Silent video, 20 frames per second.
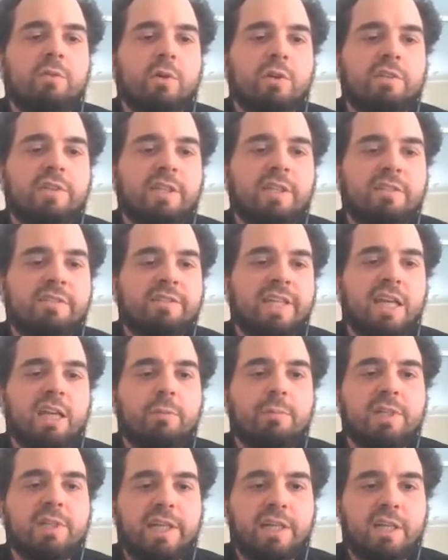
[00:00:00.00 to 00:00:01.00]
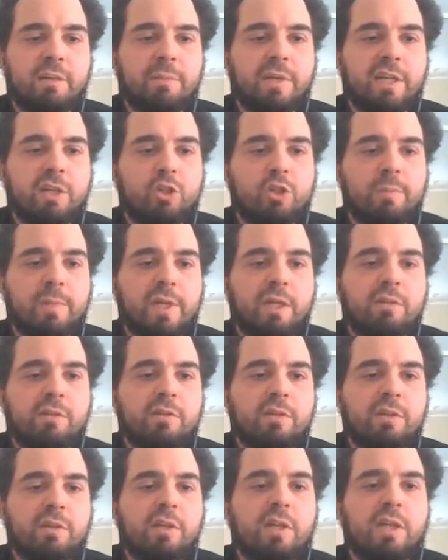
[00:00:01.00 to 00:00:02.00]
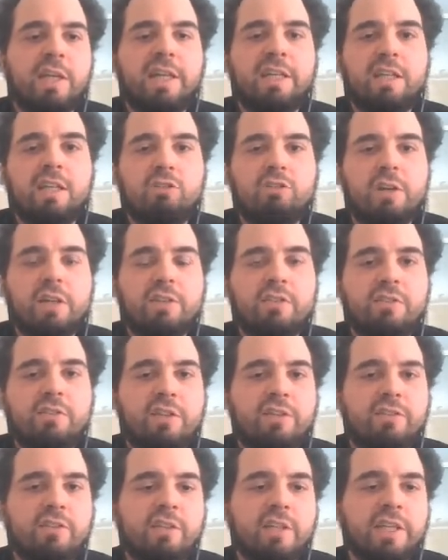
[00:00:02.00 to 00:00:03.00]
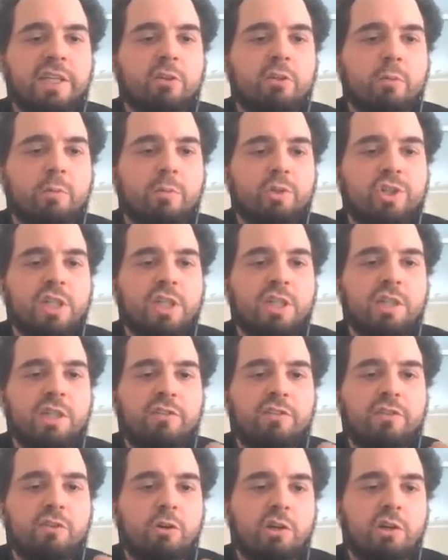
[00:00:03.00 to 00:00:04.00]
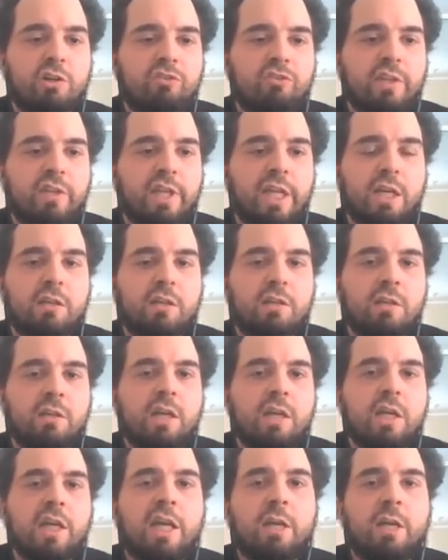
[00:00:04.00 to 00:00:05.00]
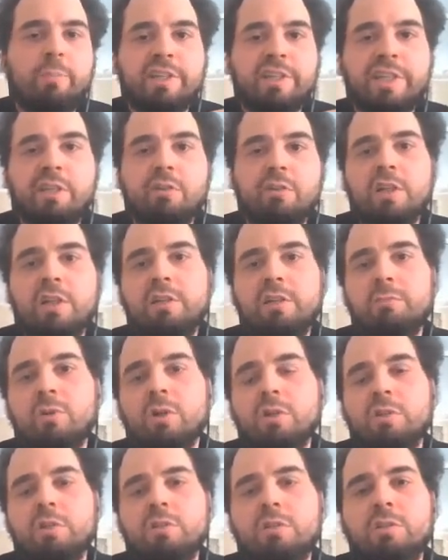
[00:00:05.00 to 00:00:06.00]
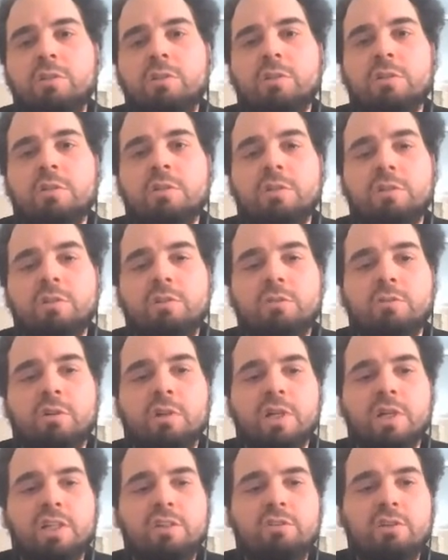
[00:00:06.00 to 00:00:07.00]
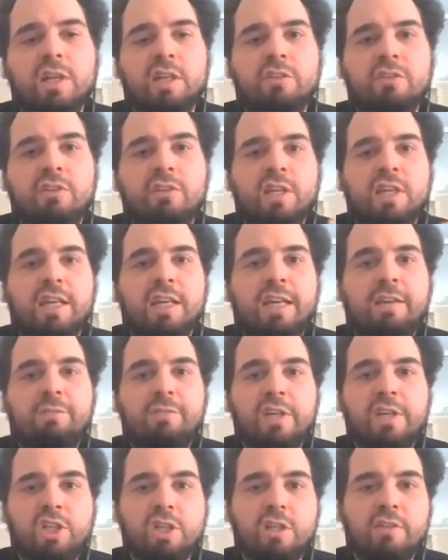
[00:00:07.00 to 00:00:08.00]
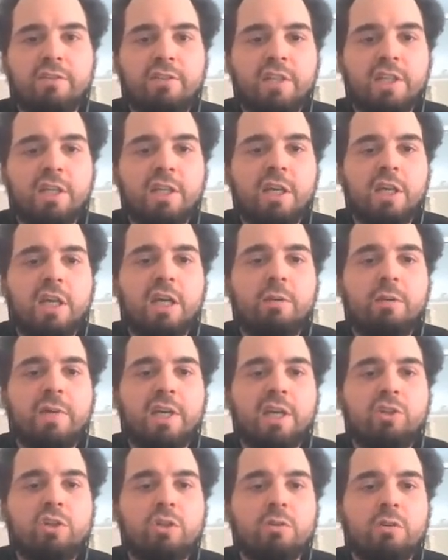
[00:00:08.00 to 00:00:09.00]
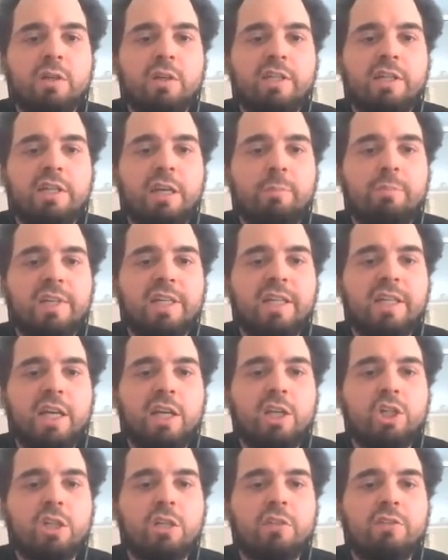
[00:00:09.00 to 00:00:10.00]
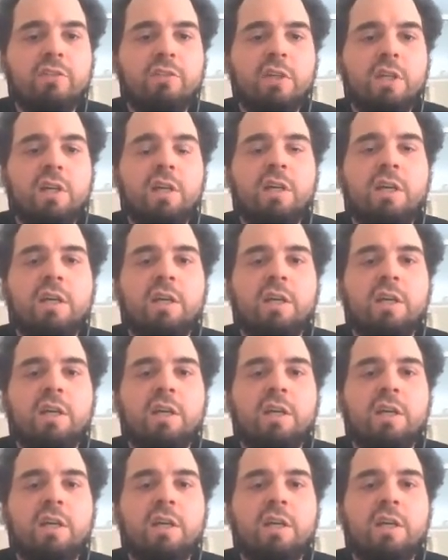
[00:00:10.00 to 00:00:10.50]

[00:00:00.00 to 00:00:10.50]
for scalable data management. It addresses this inhomogeneous storage stack, and particularly wanted to address efficiency and make sure that applications